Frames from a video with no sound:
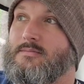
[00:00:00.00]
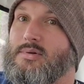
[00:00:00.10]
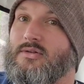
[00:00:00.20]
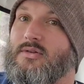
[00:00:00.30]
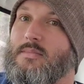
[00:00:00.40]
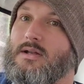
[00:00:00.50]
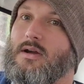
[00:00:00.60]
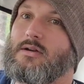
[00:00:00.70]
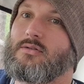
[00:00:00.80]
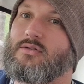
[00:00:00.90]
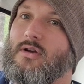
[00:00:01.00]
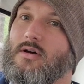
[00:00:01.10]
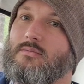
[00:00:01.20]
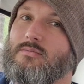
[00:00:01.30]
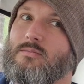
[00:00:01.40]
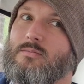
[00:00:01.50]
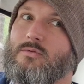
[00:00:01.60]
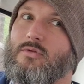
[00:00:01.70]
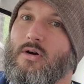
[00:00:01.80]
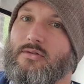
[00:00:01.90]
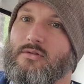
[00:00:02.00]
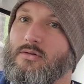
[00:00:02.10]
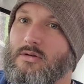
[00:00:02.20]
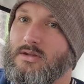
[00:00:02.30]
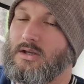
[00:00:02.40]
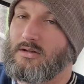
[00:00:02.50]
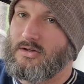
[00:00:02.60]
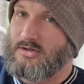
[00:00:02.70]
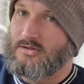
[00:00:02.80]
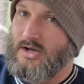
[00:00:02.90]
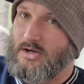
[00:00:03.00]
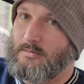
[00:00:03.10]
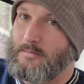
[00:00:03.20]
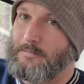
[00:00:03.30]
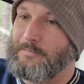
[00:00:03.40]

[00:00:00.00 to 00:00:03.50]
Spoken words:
Plus, it meant I could start trying to look at the ignition timing.